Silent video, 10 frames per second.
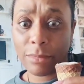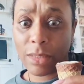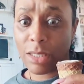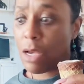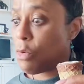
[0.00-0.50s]

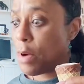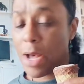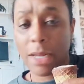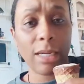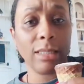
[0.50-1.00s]
So
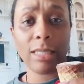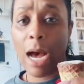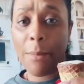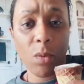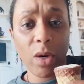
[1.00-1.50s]
what? Because
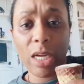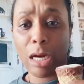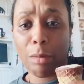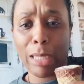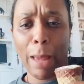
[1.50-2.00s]
I'm the one
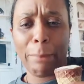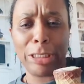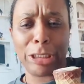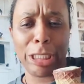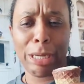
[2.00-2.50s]
he gonna be like,
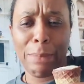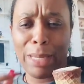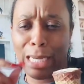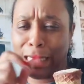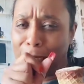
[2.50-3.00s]
but she
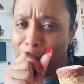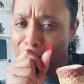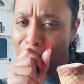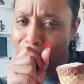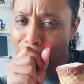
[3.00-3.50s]
committed to
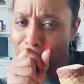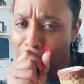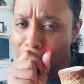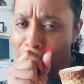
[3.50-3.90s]
me.